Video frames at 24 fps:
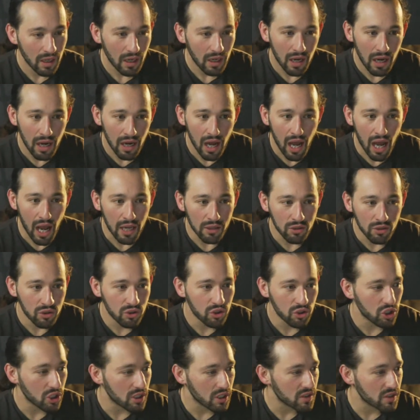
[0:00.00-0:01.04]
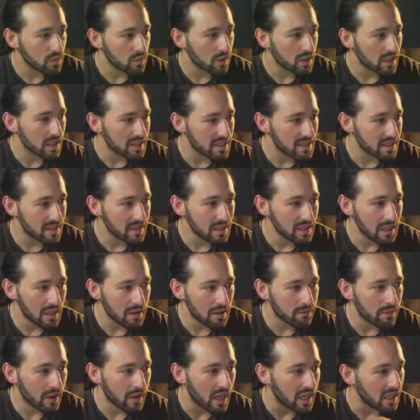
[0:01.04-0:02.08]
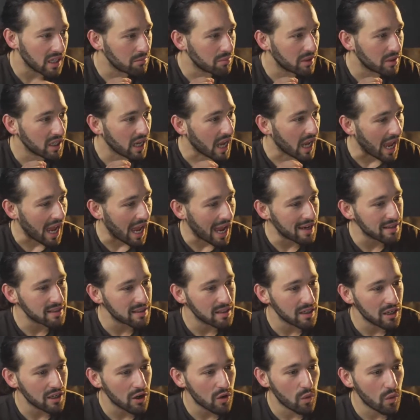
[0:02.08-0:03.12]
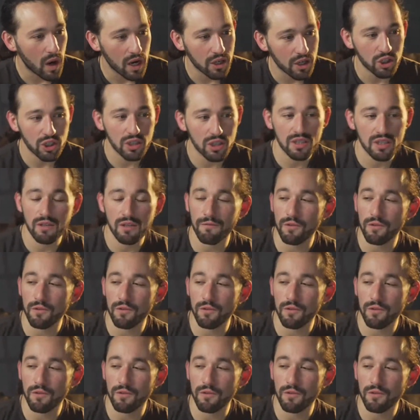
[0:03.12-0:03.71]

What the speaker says: I just want to see if anybody has any questions,